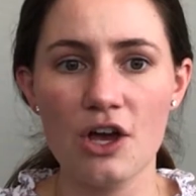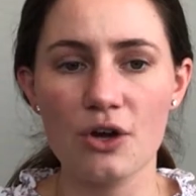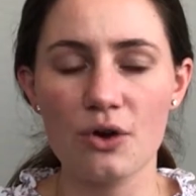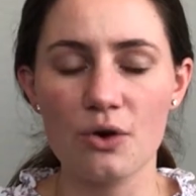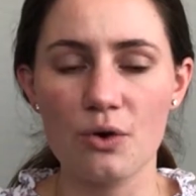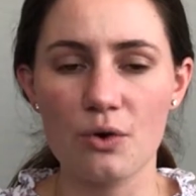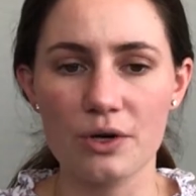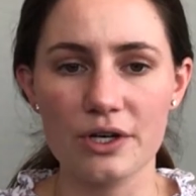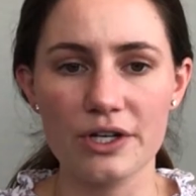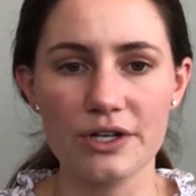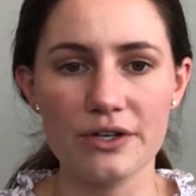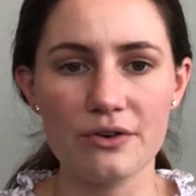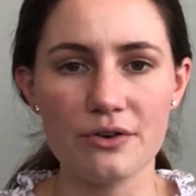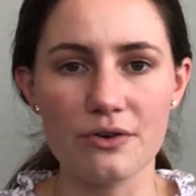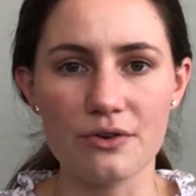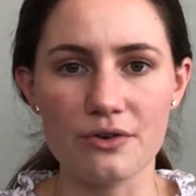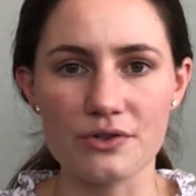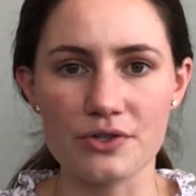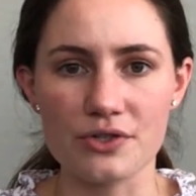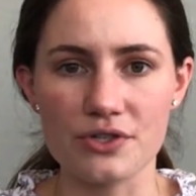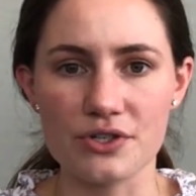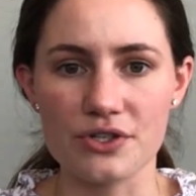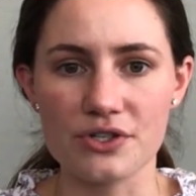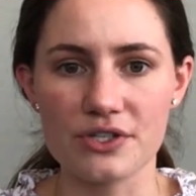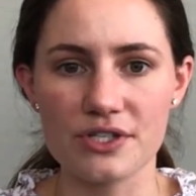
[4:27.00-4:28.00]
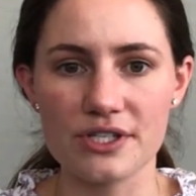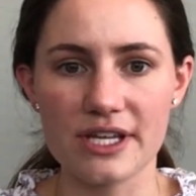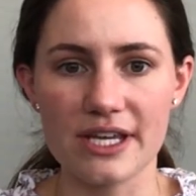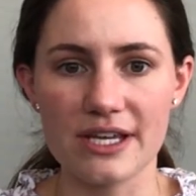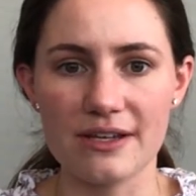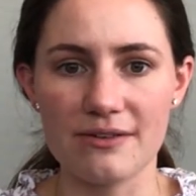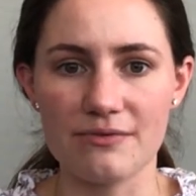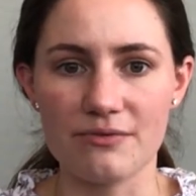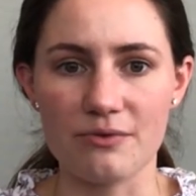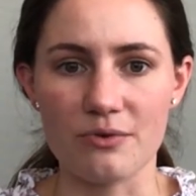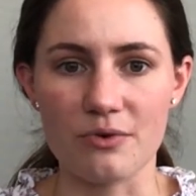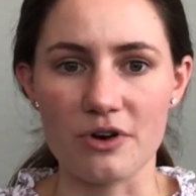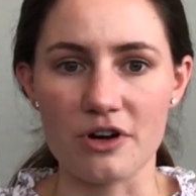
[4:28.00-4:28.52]
Corneal ulcers can
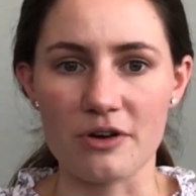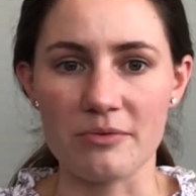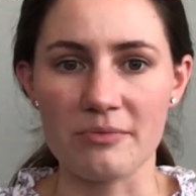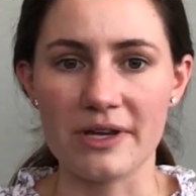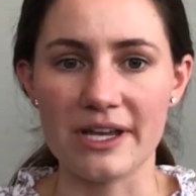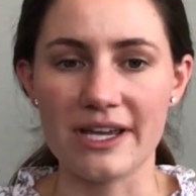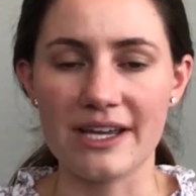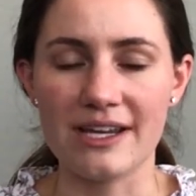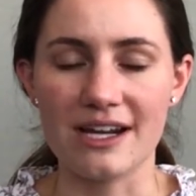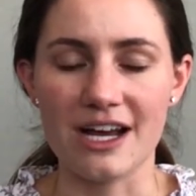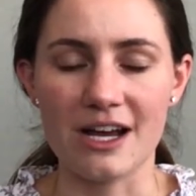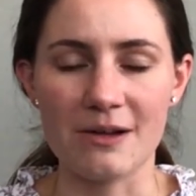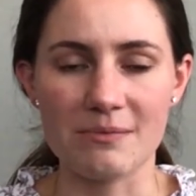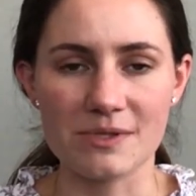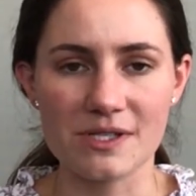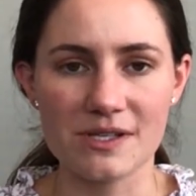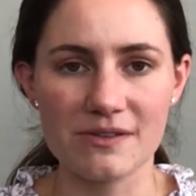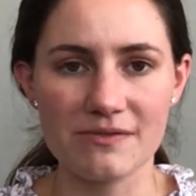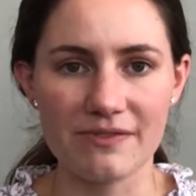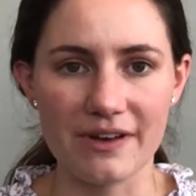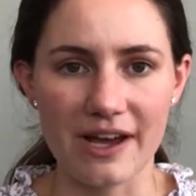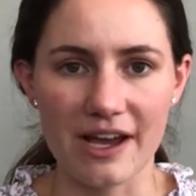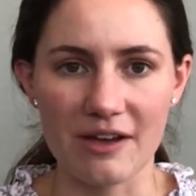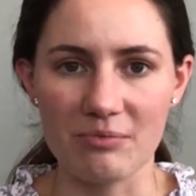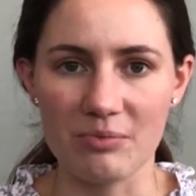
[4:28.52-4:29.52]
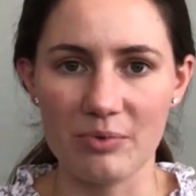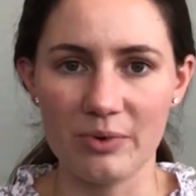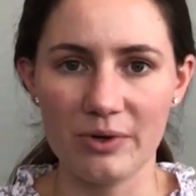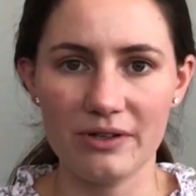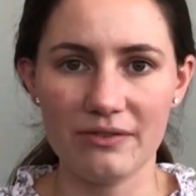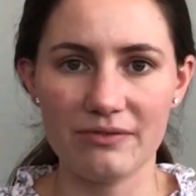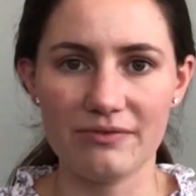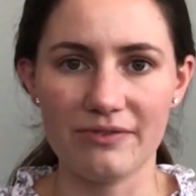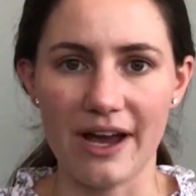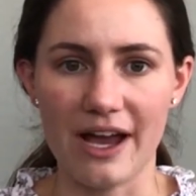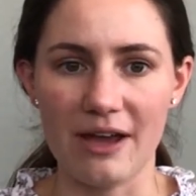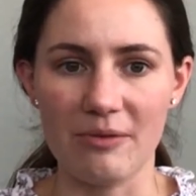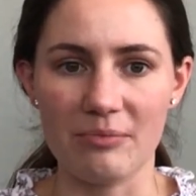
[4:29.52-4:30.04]
form in up to
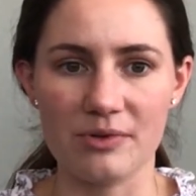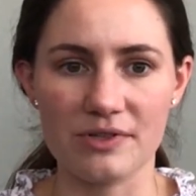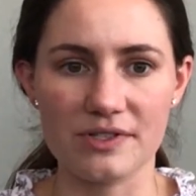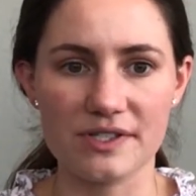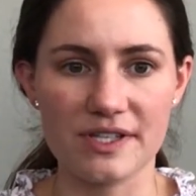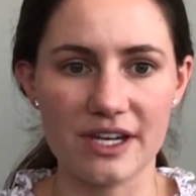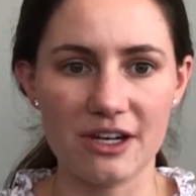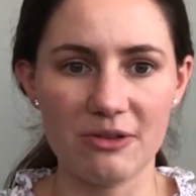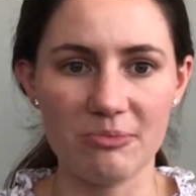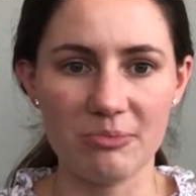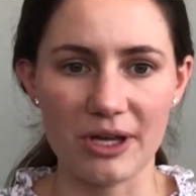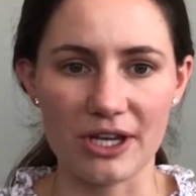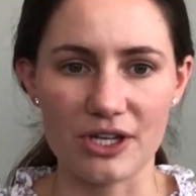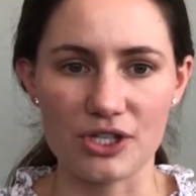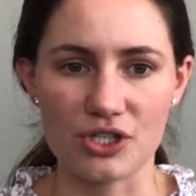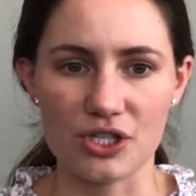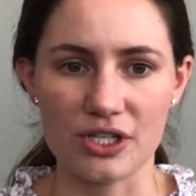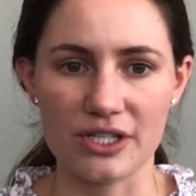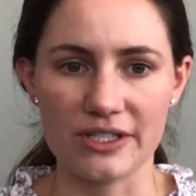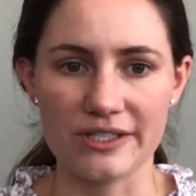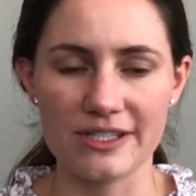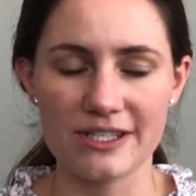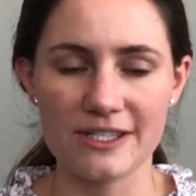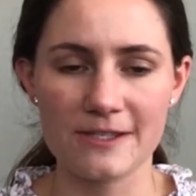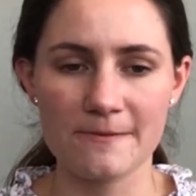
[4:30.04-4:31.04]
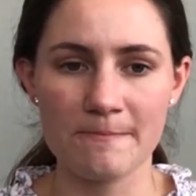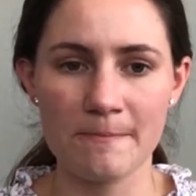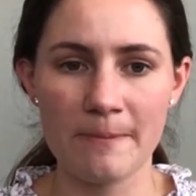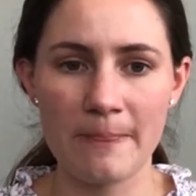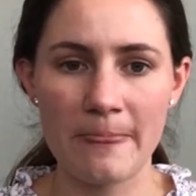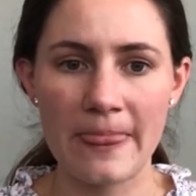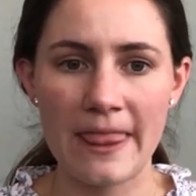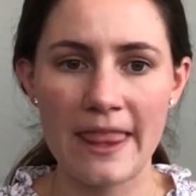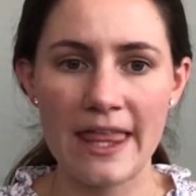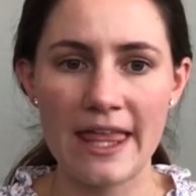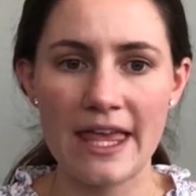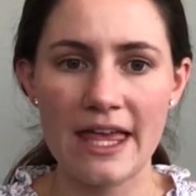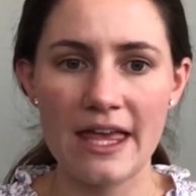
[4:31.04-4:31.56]
5.5% of patients,
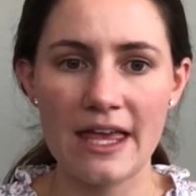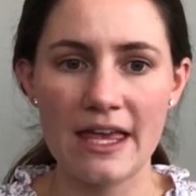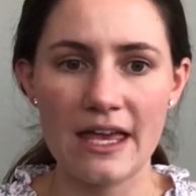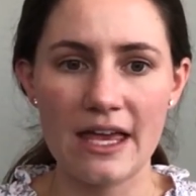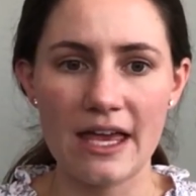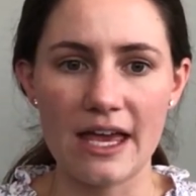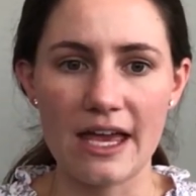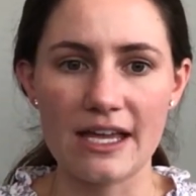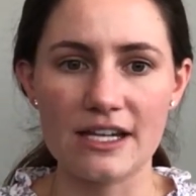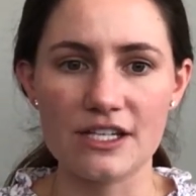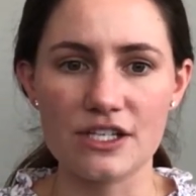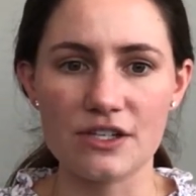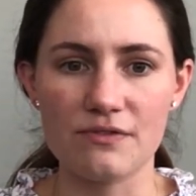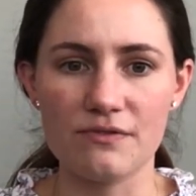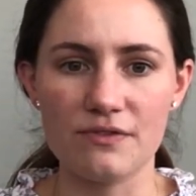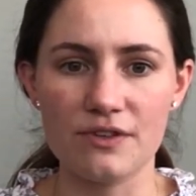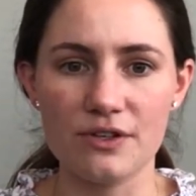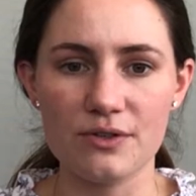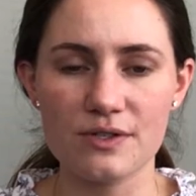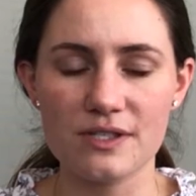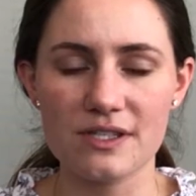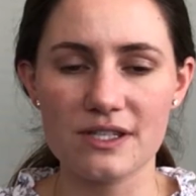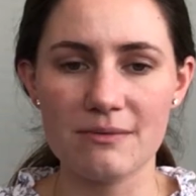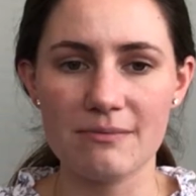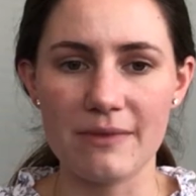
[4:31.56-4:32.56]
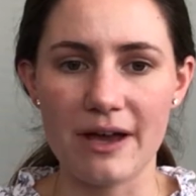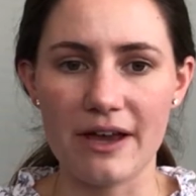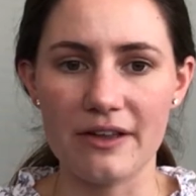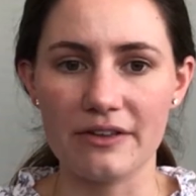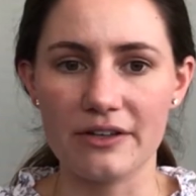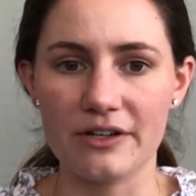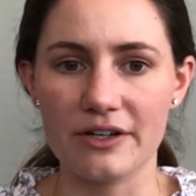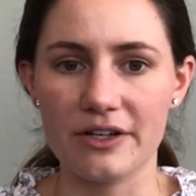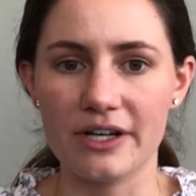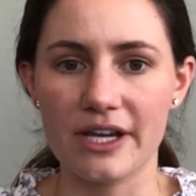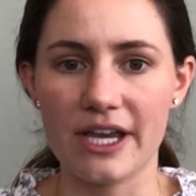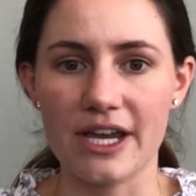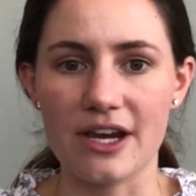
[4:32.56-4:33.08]
and diffuse
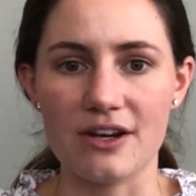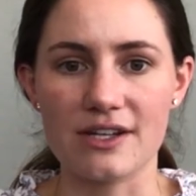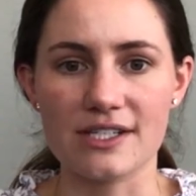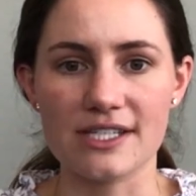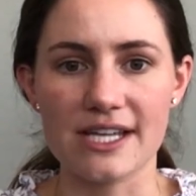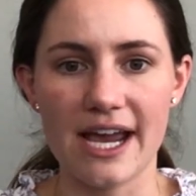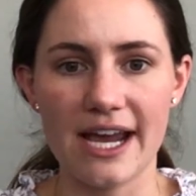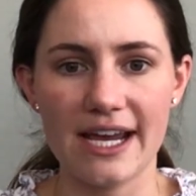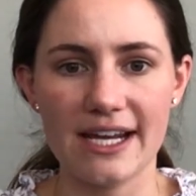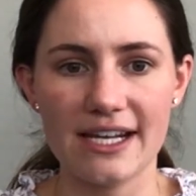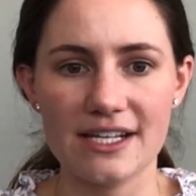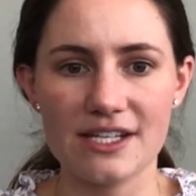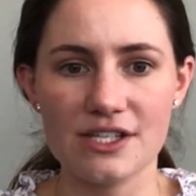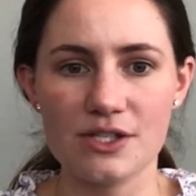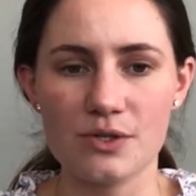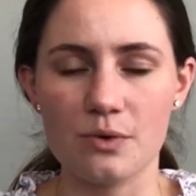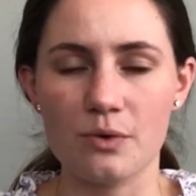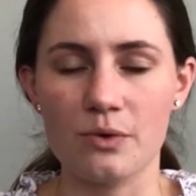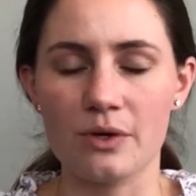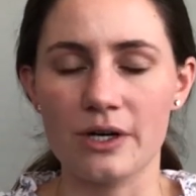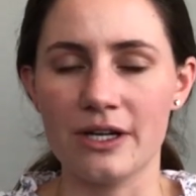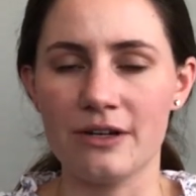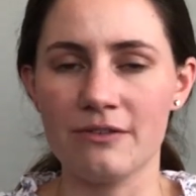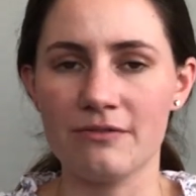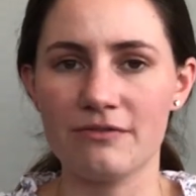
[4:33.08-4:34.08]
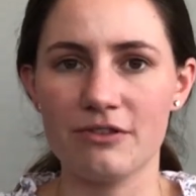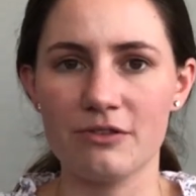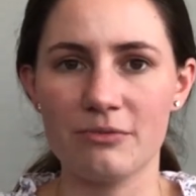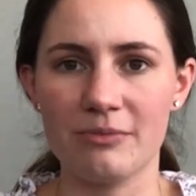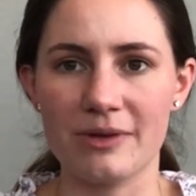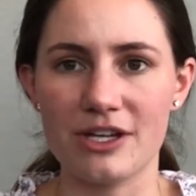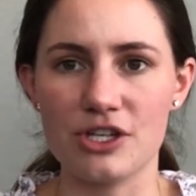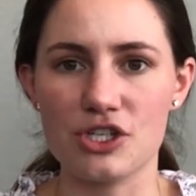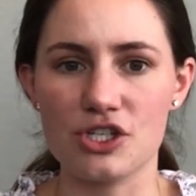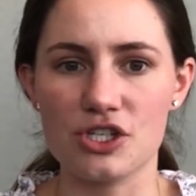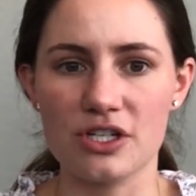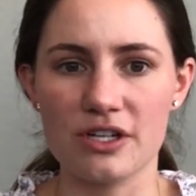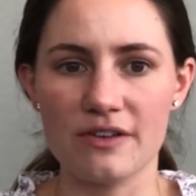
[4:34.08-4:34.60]
lamellar keratitis or
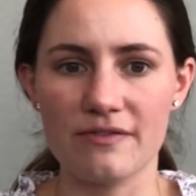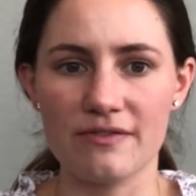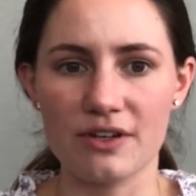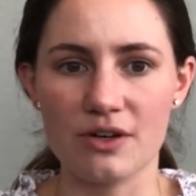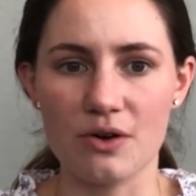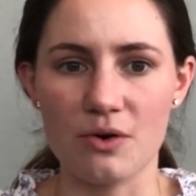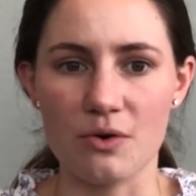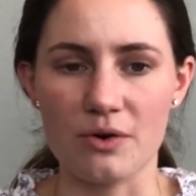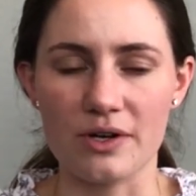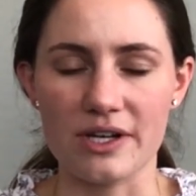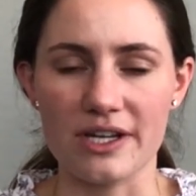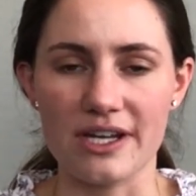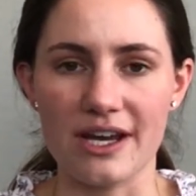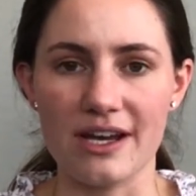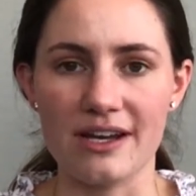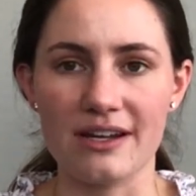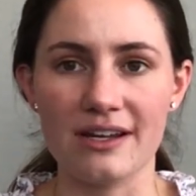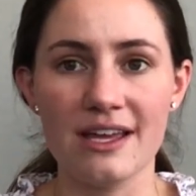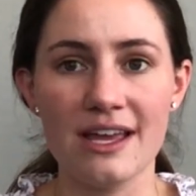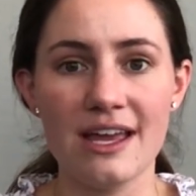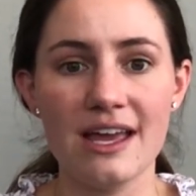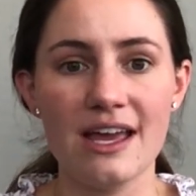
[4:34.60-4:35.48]
inflammation of the cornea